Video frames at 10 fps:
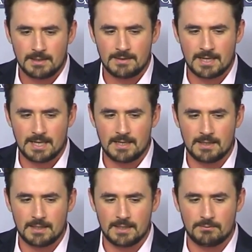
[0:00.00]
that
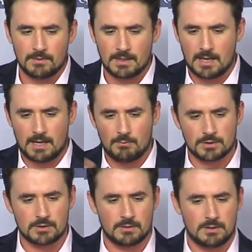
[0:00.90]
it, it, I
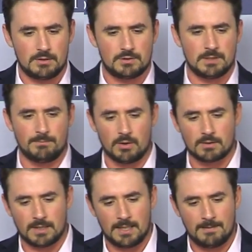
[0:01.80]
went to UC
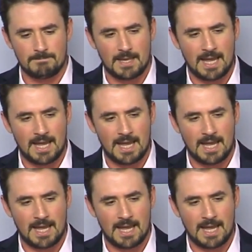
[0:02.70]
Berkeley,